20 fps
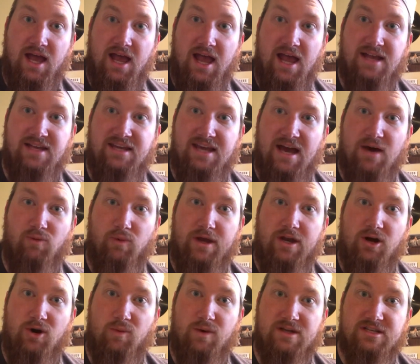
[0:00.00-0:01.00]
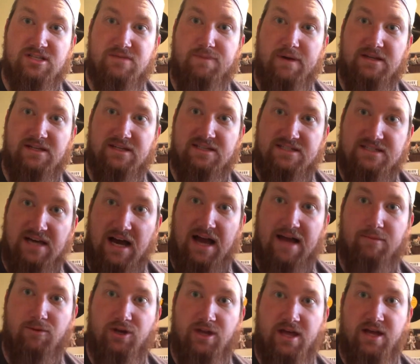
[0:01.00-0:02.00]
and yet we don't want to spend a
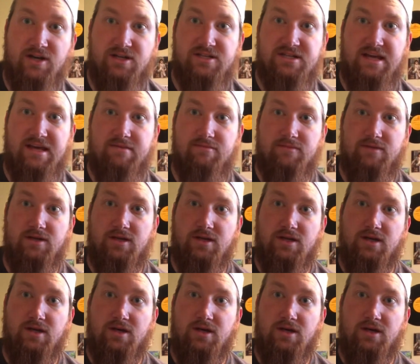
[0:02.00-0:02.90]
dime on entertainment.